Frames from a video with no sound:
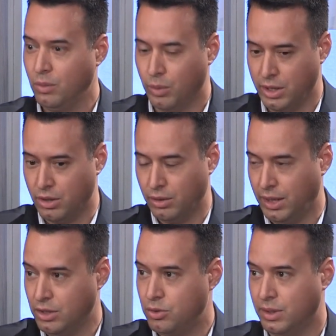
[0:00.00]
What are your
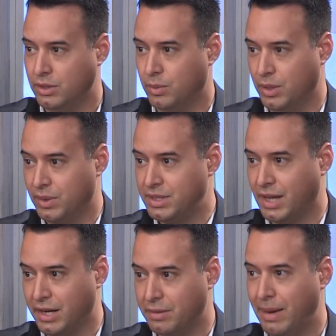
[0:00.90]
interests? What are you
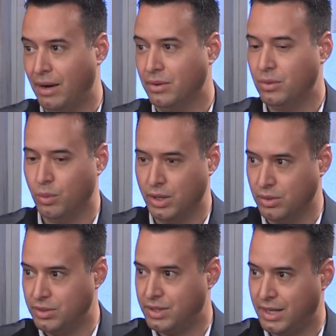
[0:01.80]
excited about? What are
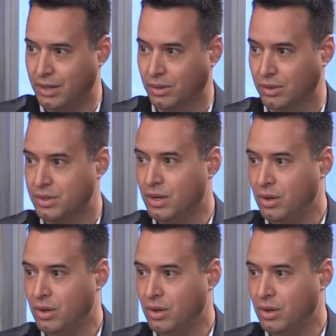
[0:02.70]
your skills?